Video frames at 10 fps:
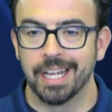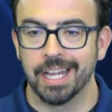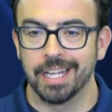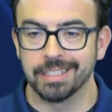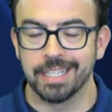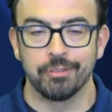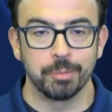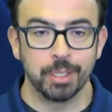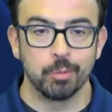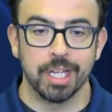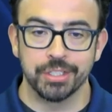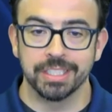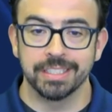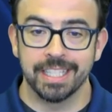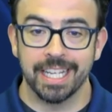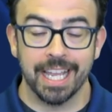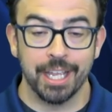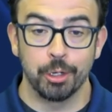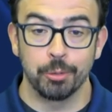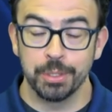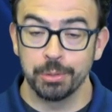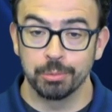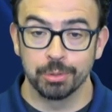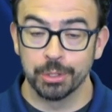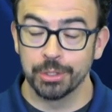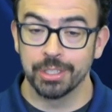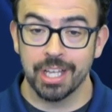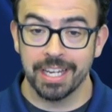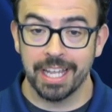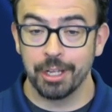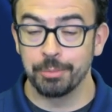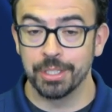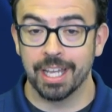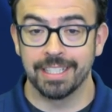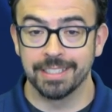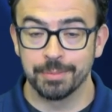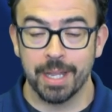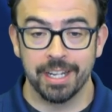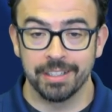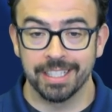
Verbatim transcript: Uh, to everybody watching today, I hope you learned a lot. I hope you got inspired.